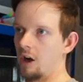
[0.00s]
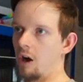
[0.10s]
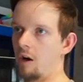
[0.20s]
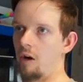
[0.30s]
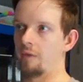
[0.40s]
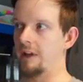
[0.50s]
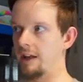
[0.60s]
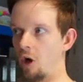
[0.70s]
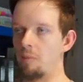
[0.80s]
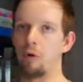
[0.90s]
are on
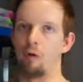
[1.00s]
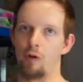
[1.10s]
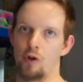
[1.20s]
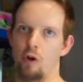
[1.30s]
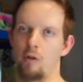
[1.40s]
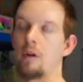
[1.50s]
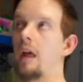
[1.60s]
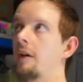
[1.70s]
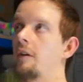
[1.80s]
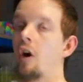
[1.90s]
the
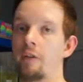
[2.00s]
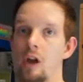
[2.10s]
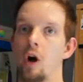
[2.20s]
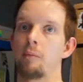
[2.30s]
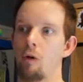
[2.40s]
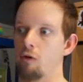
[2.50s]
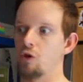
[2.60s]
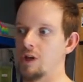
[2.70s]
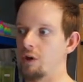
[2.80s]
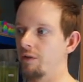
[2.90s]

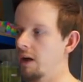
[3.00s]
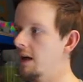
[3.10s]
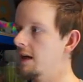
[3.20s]
arboreal shelf.